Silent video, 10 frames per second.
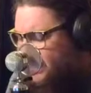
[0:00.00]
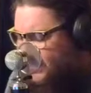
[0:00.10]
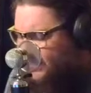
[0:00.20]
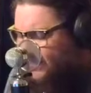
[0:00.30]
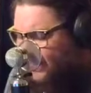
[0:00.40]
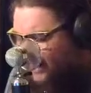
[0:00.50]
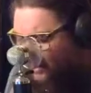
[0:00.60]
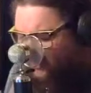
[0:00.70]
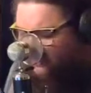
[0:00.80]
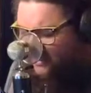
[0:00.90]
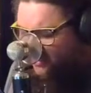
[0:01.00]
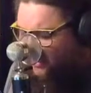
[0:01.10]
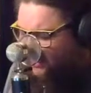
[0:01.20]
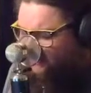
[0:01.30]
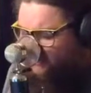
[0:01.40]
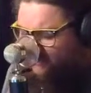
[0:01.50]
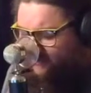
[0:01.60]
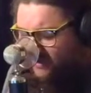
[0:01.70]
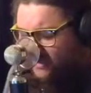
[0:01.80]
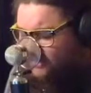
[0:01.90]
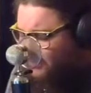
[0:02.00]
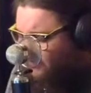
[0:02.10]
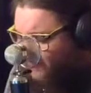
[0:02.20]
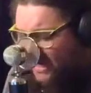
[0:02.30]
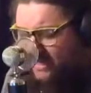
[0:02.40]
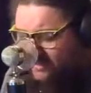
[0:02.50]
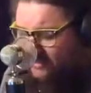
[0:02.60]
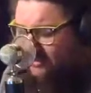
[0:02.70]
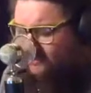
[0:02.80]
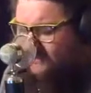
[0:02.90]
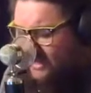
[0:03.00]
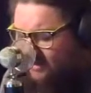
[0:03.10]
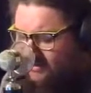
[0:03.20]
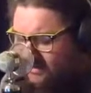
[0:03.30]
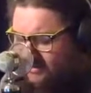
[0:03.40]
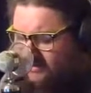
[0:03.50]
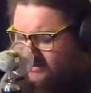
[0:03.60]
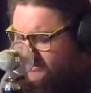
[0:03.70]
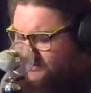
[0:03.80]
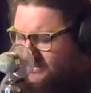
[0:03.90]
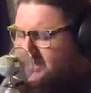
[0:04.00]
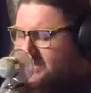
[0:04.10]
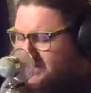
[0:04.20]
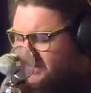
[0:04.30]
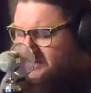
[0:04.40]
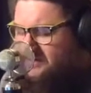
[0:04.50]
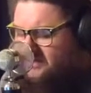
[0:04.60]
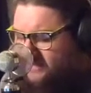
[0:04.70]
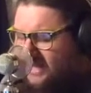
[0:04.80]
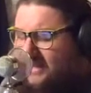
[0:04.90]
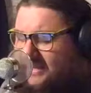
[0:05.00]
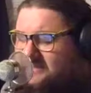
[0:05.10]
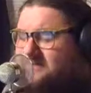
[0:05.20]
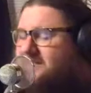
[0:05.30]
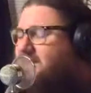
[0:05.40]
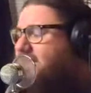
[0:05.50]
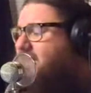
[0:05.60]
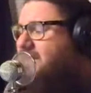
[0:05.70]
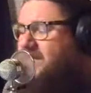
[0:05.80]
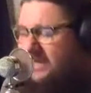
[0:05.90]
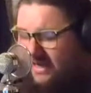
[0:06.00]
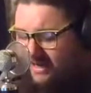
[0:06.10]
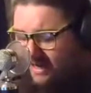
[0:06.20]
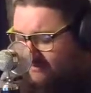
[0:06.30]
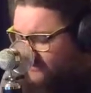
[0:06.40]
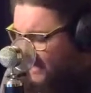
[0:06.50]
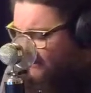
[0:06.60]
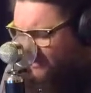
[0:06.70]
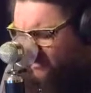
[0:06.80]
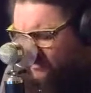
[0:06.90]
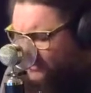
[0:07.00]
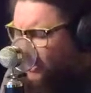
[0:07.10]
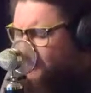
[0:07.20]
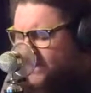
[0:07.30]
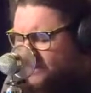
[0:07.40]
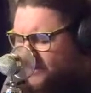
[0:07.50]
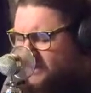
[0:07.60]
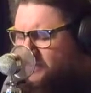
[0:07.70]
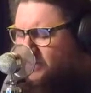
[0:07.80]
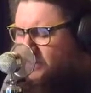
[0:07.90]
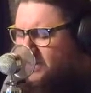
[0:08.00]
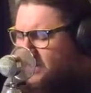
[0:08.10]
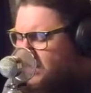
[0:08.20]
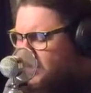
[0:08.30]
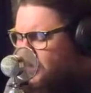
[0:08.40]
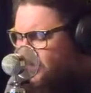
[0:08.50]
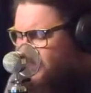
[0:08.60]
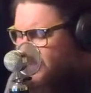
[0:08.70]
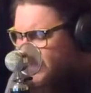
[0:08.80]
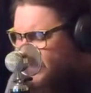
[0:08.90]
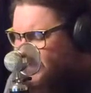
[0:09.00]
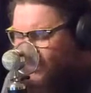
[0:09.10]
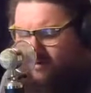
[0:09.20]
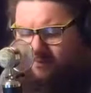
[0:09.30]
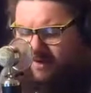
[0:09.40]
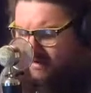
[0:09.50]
and how tell all of their friends, you've got to come down here to this thing and hear these guys. And I've heard so many people who are like, oh,